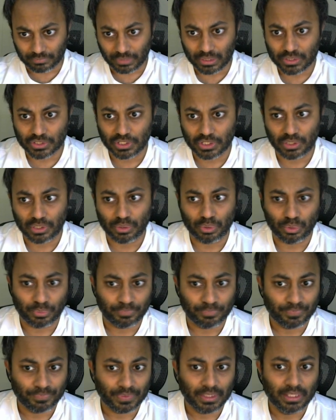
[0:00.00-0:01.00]
So
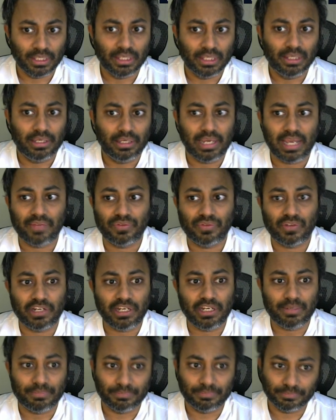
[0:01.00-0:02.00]

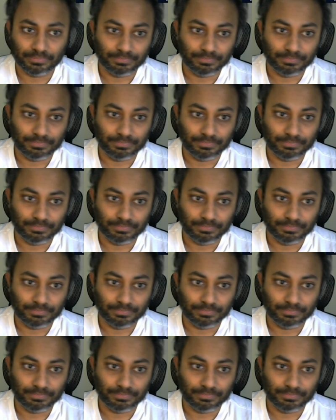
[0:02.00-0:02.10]
a3,